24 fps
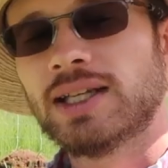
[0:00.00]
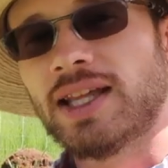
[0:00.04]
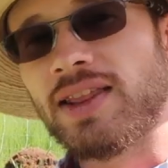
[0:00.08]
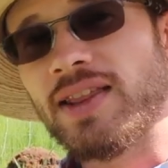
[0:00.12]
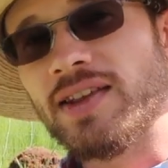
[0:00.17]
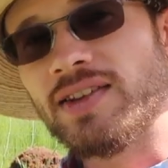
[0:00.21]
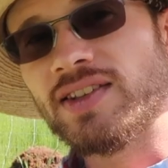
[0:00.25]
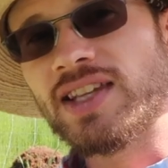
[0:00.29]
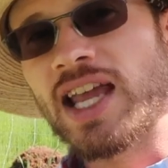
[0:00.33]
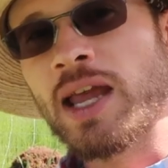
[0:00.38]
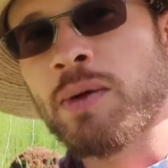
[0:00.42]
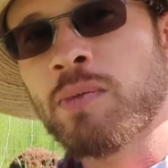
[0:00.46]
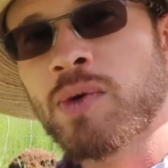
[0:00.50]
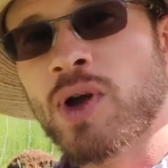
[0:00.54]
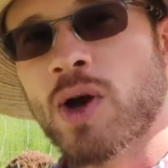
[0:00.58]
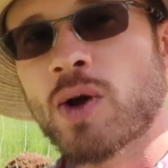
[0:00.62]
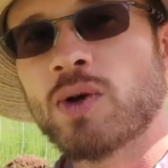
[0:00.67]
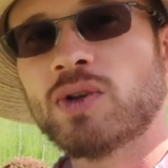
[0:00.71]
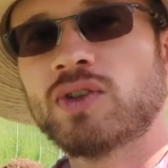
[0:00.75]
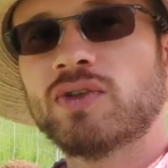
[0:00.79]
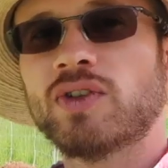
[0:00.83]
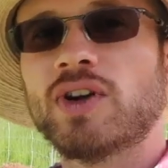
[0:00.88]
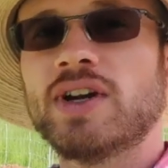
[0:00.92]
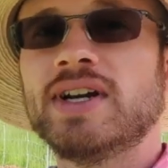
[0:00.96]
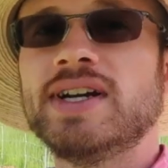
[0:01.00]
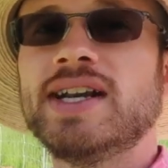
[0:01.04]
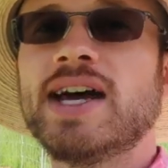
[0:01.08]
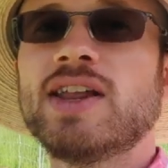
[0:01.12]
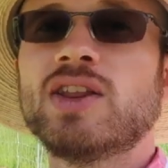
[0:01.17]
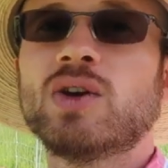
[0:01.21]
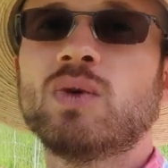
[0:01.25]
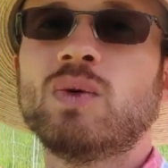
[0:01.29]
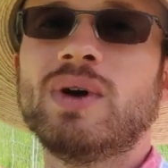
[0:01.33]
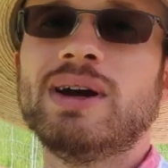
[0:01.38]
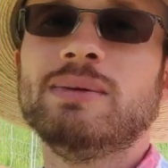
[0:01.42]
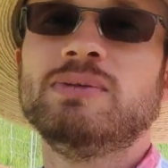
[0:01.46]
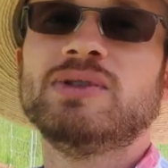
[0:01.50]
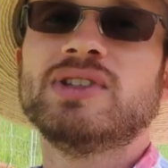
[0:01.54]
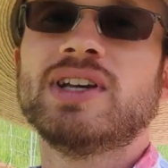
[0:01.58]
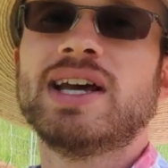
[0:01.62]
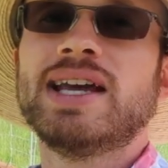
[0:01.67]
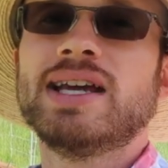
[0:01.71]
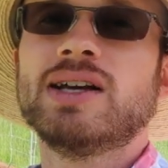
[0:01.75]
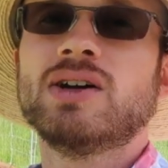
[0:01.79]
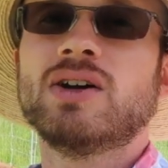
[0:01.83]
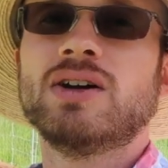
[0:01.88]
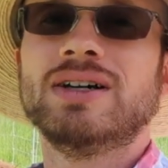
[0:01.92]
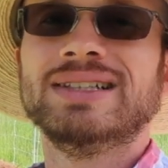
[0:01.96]
And the same goes for another
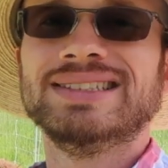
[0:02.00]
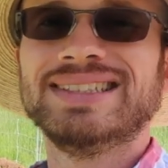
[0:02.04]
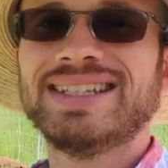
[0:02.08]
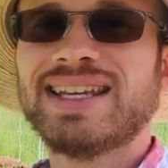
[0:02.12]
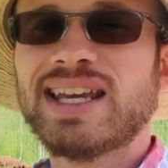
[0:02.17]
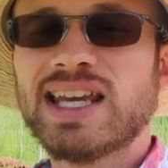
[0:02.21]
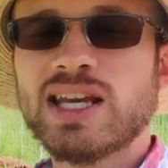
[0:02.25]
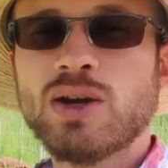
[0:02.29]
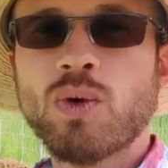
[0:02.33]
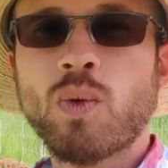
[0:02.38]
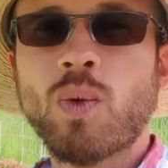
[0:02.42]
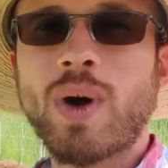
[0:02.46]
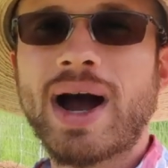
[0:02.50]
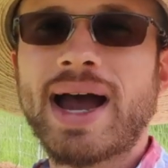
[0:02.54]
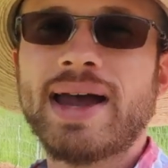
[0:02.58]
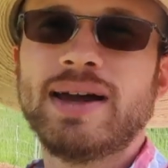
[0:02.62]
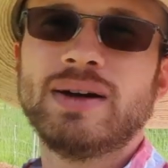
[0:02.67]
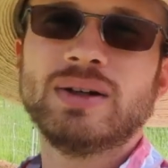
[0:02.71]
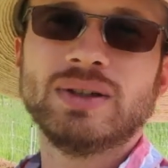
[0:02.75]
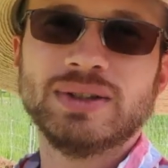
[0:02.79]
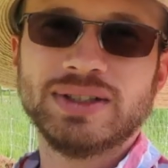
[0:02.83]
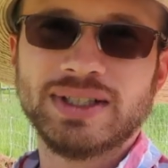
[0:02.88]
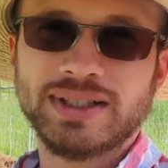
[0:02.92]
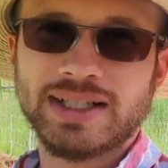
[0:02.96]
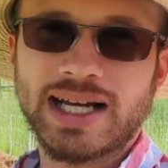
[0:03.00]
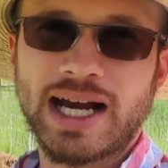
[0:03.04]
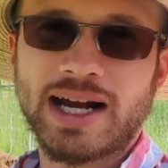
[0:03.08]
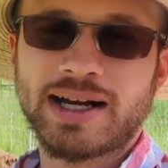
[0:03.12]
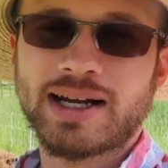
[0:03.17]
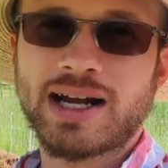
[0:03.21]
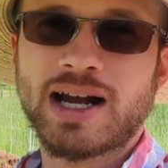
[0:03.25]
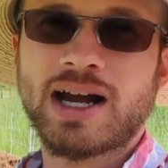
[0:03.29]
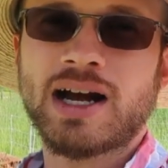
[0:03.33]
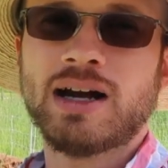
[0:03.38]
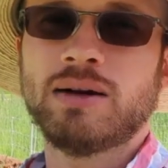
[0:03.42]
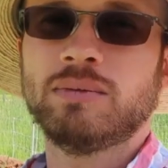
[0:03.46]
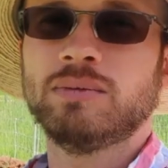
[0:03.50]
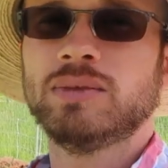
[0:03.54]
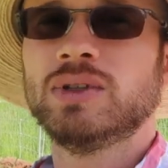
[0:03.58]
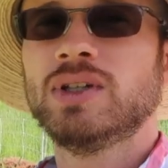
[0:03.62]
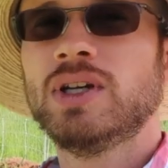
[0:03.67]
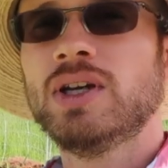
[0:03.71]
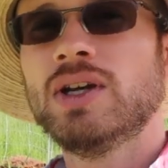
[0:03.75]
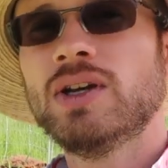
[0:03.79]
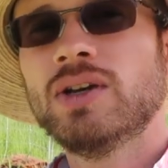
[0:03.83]
website called eatwild.com.